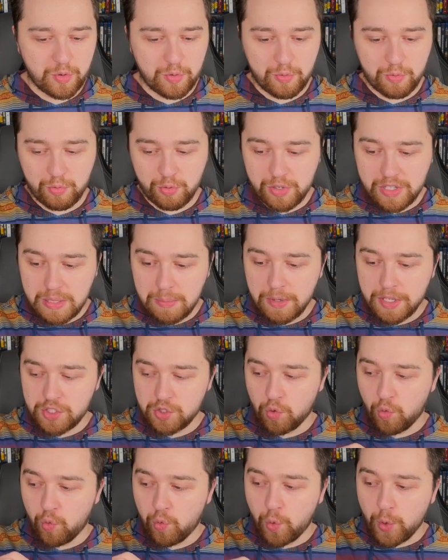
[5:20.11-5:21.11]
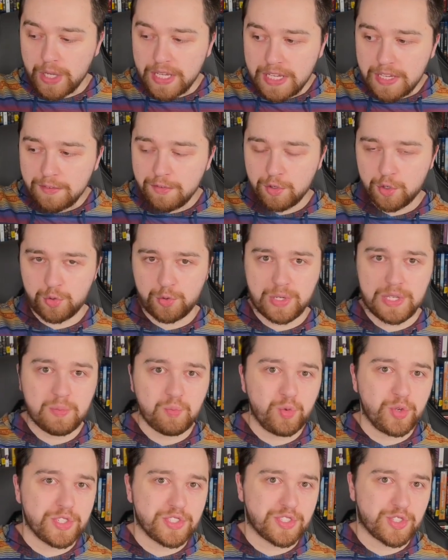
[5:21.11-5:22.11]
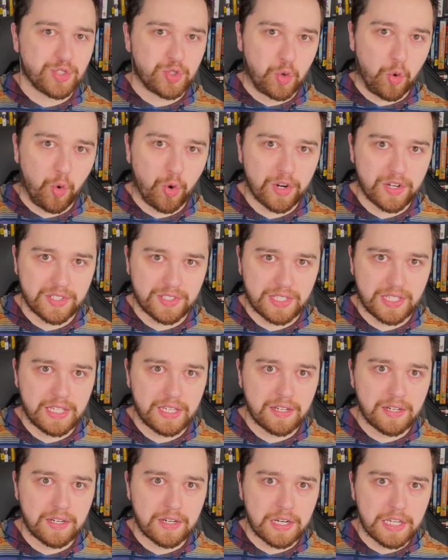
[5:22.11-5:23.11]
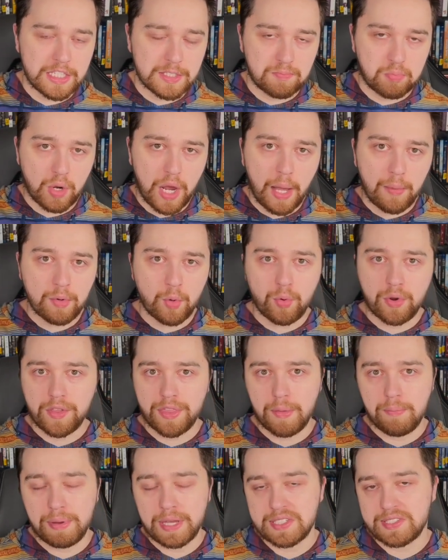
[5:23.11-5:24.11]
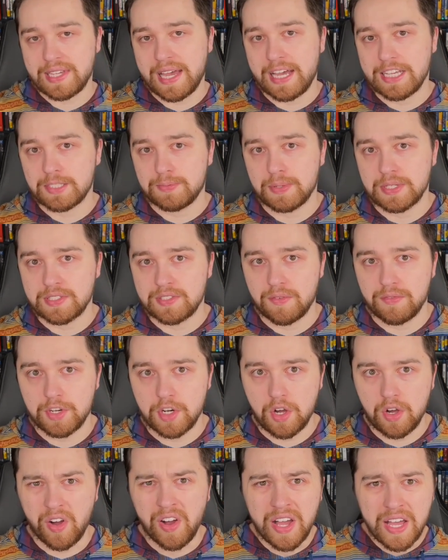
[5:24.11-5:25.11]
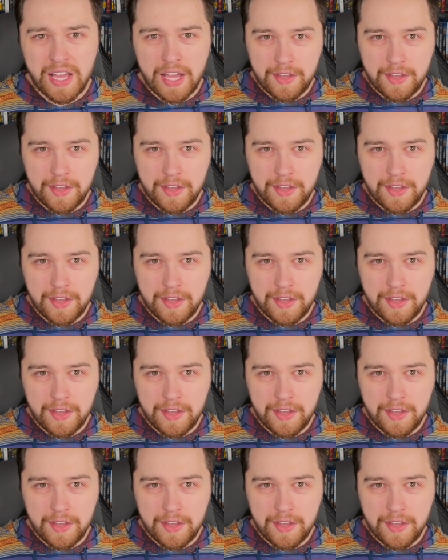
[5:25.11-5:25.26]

really much weave Greenwood's score into here is probably one of the best aspects of it all.